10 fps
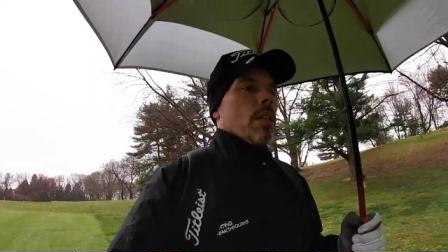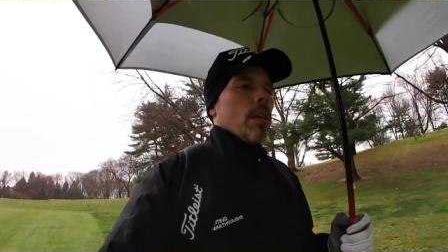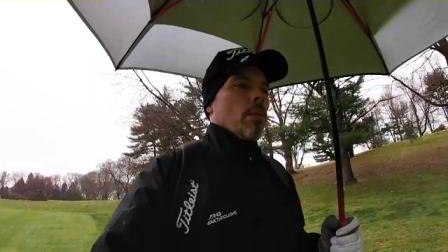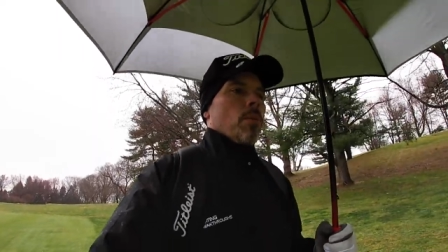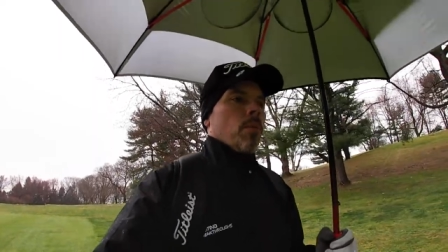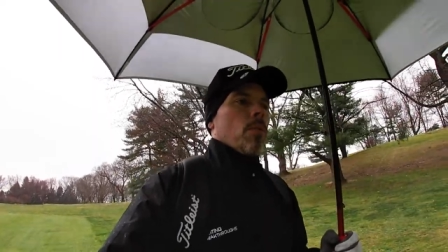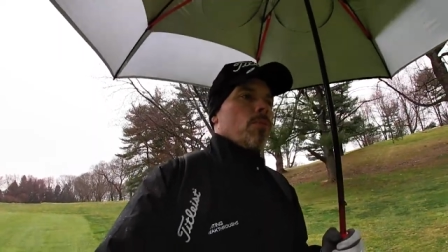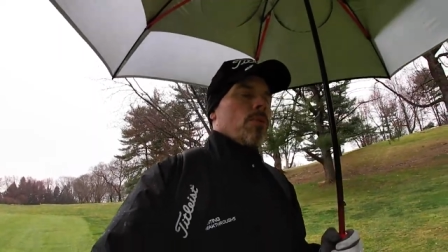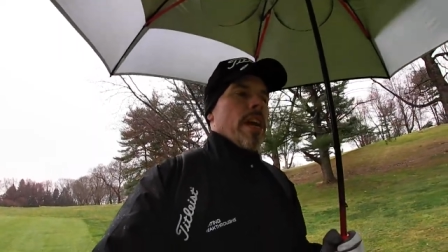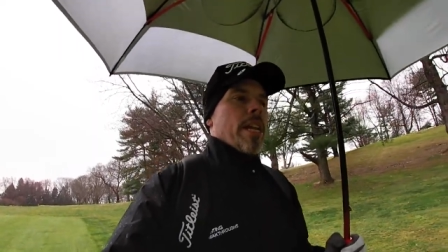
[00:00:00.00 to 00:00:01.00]
a
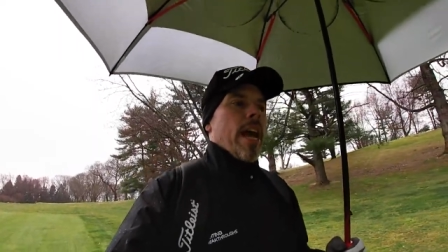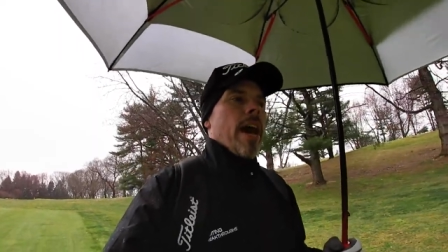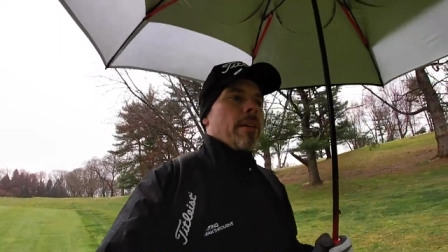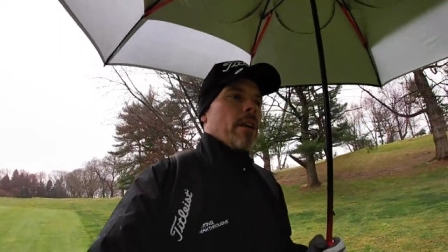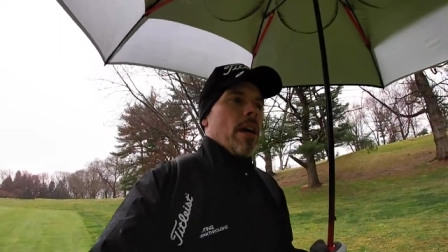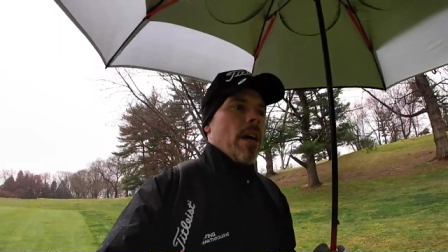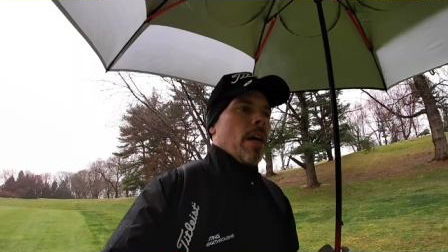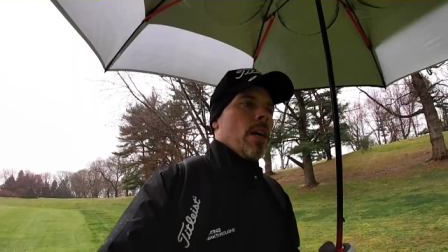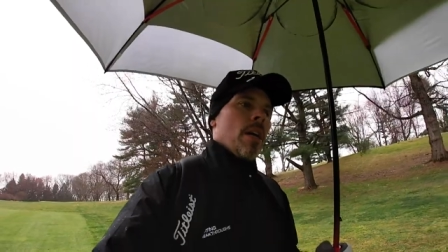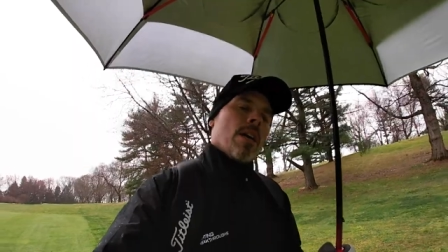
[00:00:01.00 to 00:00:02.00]
rain hat,
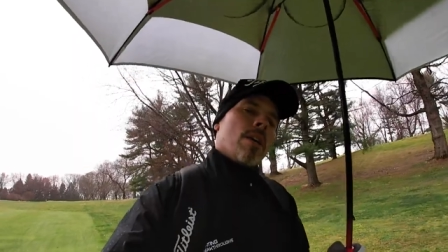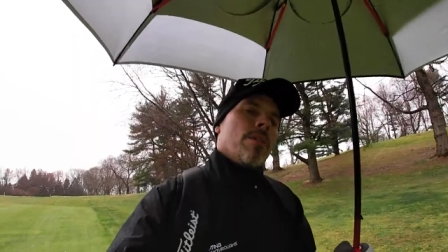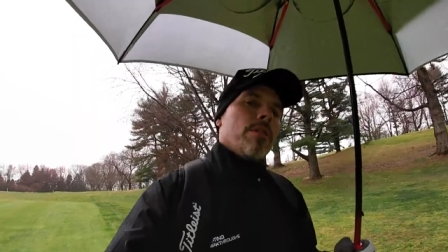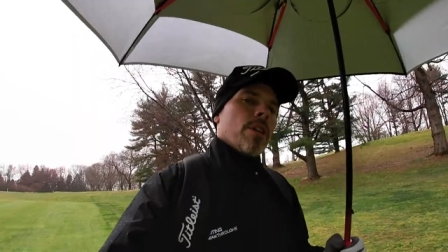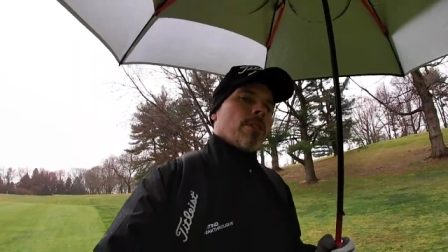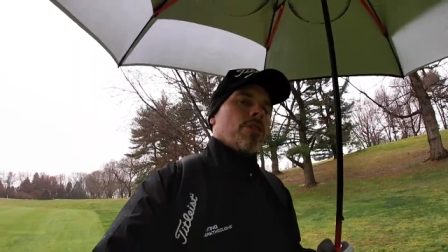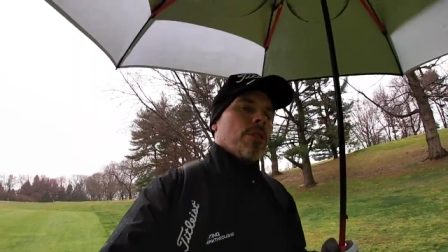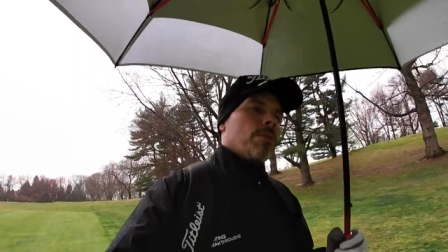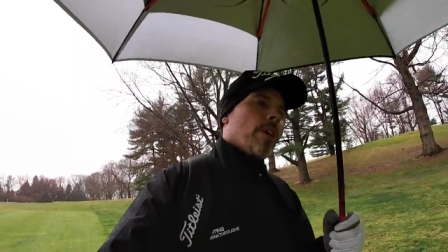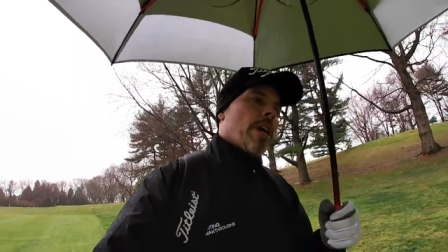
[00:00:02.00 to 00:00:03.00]
which I'll
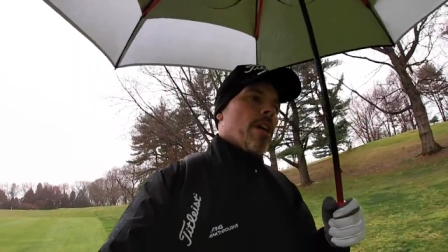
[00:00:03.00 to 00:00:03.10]
show right